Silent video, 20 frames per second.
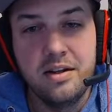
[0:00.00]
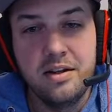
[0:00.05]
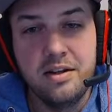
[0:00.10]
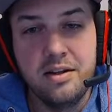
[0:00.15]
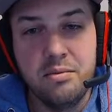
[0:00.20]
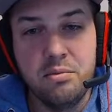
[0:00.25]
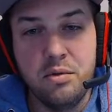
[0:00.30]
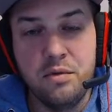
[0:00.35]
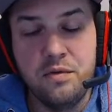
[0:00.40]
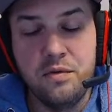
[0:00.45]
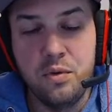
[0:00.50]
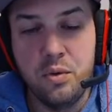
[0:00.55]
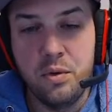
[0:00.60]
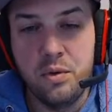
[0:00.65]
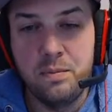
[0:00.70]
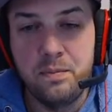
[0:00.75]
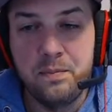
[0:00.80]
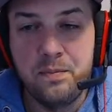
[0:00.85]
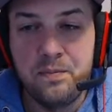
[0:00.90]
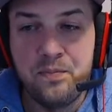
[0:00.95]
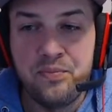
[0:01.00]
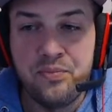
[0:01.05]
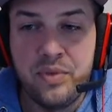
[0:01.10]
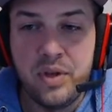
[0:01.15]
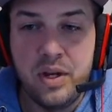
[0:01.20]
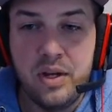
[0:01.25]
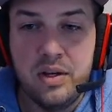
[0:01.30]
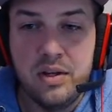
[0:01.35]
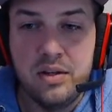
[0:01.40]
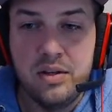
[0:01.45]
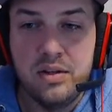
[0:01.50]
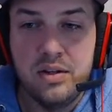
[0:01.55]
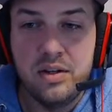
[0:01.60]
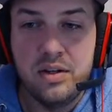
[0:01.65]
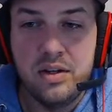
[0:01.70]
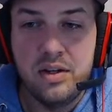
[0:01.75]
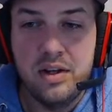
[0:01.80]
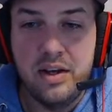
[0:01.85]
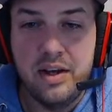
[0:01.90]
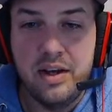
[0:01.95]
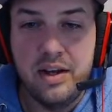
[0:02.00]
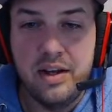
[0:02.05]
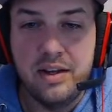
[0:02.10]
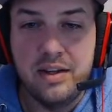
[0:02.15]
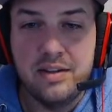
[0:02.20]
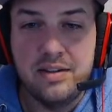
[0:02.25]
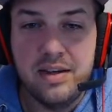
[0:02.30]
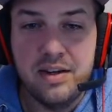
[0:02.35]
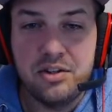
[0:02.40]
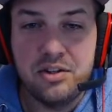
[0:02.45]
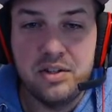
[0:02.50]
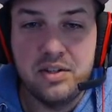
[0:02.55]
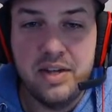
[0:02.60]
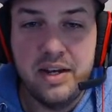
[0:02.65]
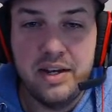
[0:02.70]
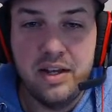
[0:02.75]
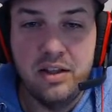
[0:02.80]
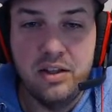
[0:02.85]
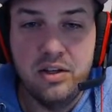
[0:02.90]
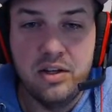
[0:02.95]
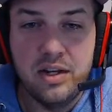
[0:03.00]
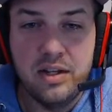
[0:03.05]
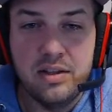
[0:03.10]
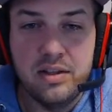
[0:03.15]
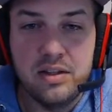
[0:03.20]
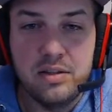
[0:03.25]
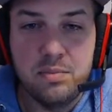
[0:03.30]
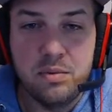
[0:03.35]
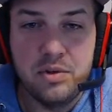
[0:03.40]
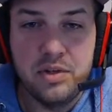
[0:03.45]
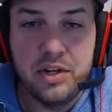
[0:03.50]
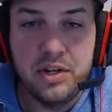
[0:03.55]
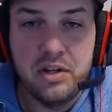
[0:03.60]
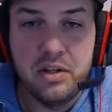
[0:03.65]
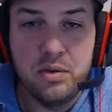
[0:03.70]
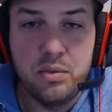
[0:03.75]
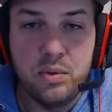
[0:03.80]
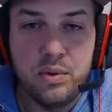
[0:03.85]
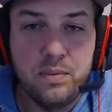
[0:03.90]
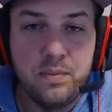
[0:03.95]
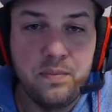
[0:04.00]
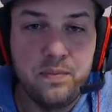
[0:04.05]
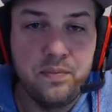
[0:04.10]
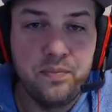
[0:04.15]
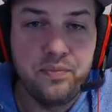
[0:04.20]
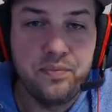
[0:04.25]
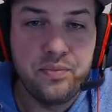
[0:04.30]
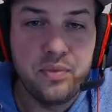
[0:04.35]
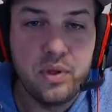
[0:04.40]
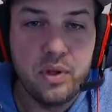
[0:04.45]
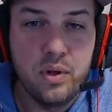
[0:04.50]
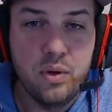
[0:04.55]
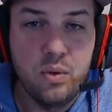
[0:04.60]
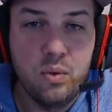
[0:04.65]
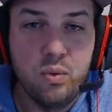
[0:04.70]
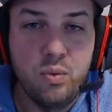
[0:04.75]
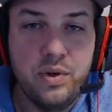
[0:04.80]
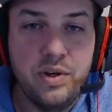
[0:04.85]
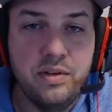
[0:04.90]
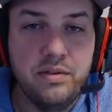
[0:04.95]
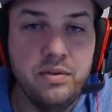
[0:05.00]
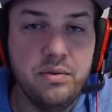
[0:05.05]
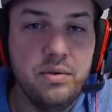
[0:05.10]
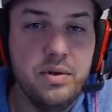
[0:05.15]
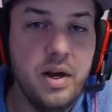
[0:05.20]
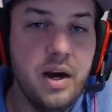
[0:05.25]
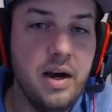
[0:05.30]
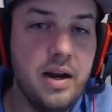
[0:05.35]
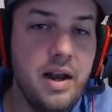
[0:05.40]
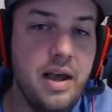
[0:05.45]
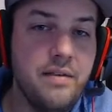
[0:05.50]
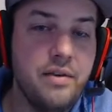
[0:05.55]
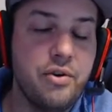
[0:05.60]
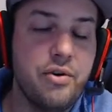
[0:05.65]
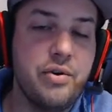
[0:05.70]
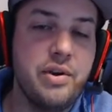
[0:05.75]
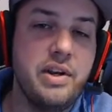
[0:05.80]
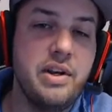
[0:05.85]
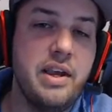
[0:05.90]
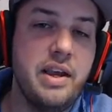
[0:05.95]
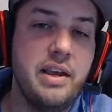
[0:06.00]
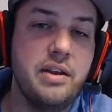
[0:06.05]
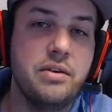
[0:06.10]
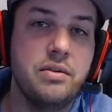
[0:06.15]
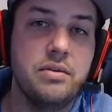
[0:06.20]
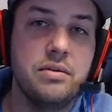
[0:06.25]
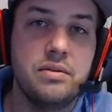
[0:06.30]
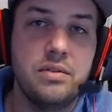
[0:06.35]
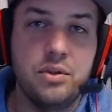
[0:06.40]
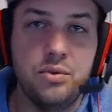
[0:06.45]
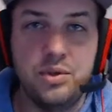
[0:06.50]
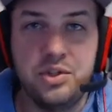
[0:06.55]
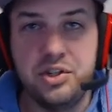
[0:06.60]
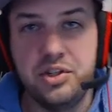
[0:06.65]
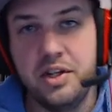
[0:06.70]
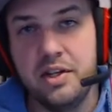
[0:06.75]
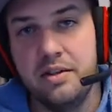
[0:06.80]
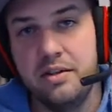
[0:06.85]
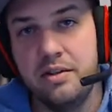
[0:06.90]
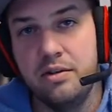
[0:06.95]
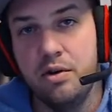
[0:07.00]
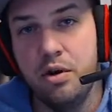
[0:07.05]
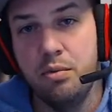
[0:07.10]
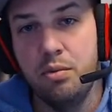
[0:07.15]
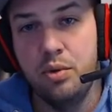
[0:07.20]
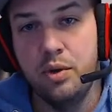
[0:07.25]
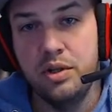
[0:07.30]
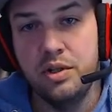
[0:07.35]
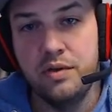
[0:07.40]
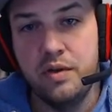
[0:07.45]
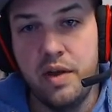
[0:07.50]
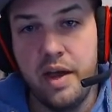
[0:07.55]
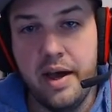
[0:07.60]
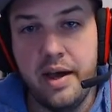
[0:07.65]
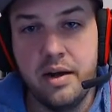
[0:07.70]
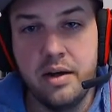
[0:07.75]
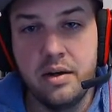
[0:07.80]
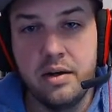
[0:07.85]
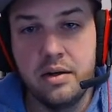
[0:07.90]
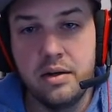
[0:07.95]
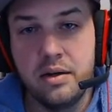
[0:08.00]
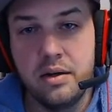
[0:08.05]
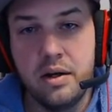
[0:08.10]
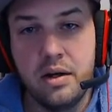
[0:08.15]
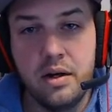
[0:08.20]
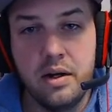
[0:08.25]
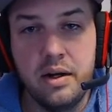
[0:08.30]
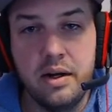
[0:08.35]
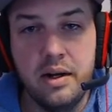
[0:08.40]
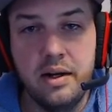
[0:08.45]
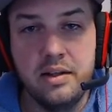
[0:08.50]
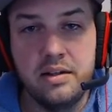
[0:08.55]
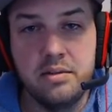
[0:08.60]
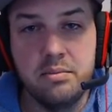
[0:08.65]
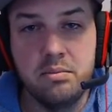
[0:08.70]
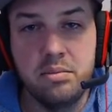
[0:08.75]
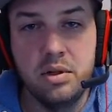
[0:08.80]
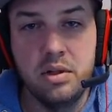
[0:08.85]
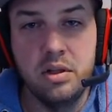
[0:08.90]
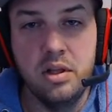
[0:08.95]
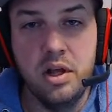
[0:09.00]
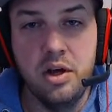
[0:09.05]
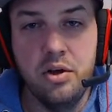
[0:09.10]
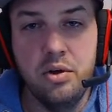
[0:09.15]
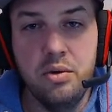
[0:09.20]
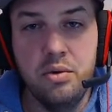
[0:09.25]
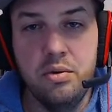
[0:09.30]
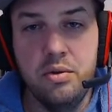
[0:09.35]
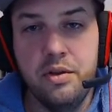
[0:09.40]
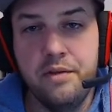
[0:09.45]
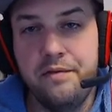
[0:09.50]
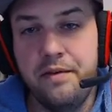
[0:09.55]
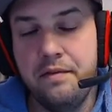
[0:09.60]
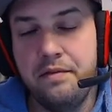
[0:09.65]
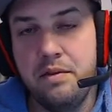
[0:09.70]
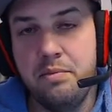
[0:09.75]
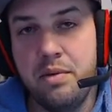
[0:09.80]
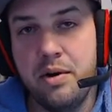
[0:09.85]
than before. And let's actually take a look at this particular one. We do not have a green candle, so we should get 0 points for that. It's below the 50